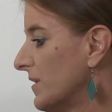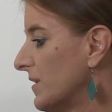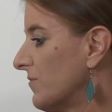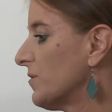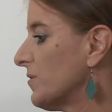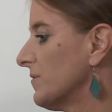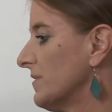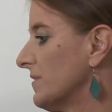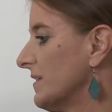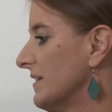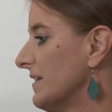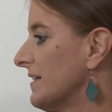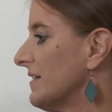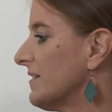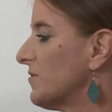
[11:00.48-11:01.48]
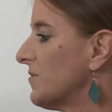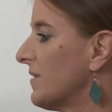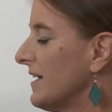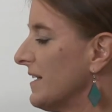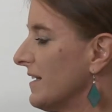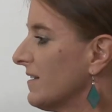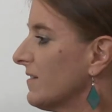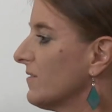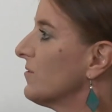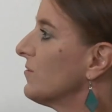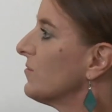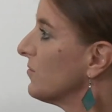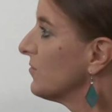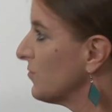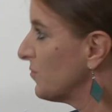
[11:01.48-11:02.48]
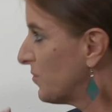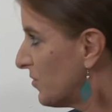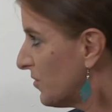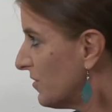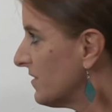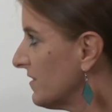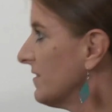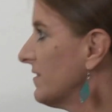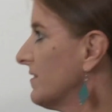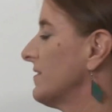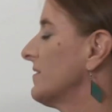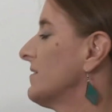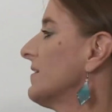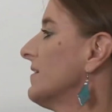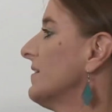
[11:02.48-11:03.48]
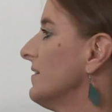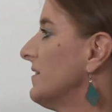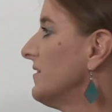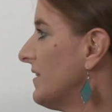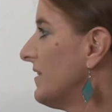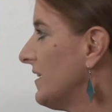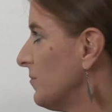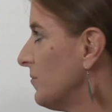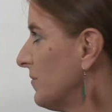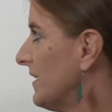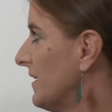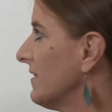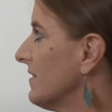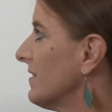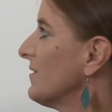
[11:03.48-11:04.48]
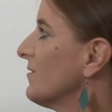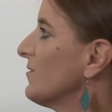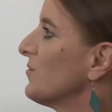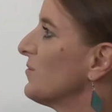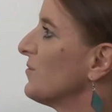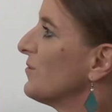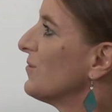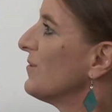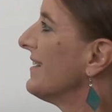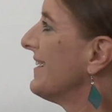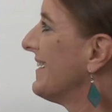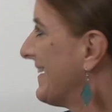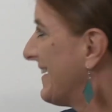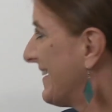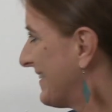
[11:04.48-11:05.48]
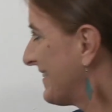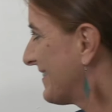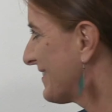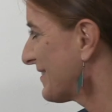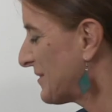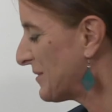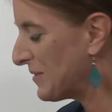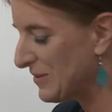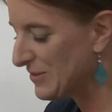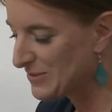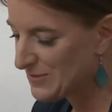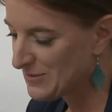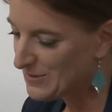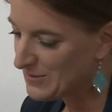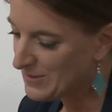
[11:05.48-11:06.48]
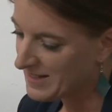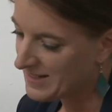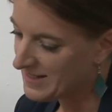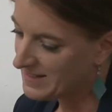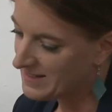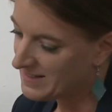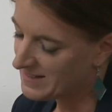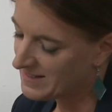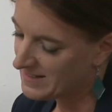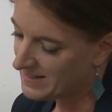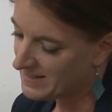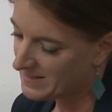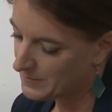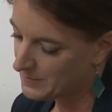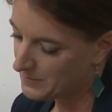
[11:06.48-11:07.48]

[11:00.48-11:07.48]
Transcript: we from SENA are trying to support this development and to, as also the